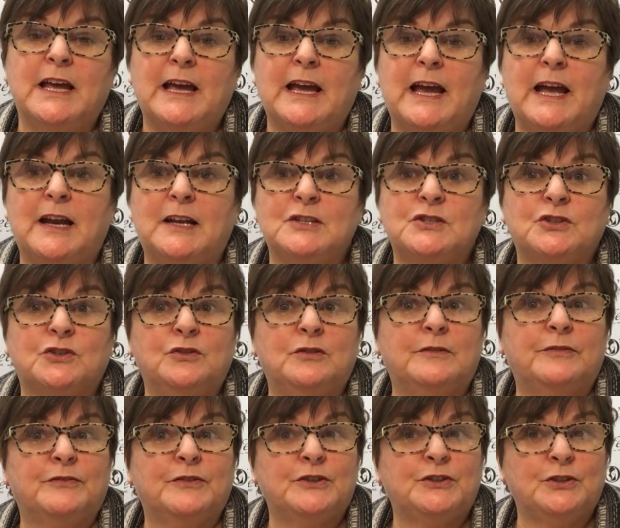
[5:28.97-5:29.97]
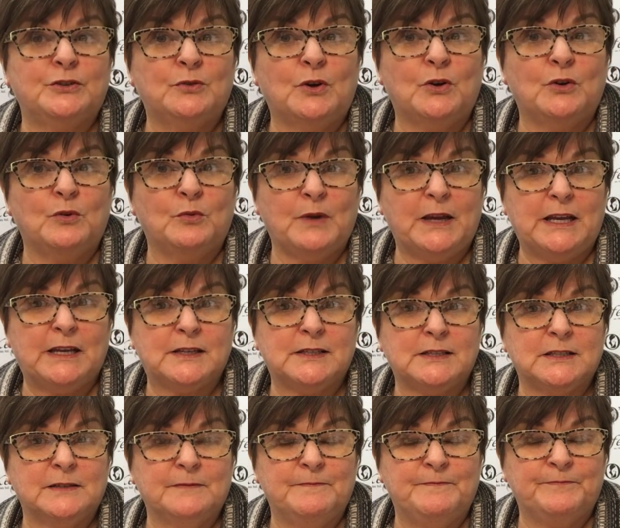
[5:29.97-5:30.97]
and it's good for 2 whole
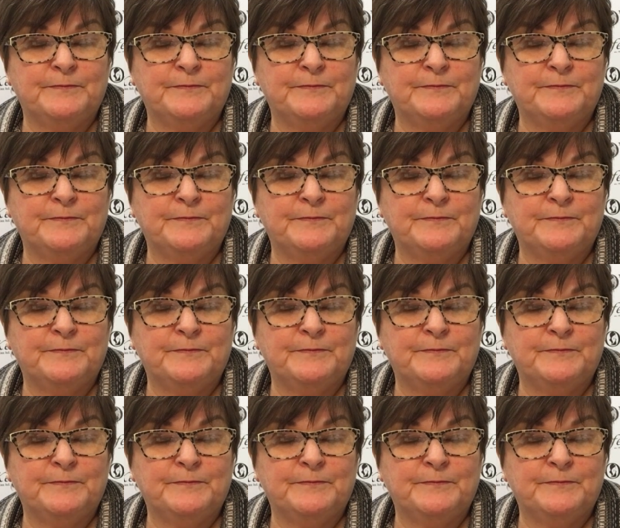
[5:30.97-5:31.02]
weeks.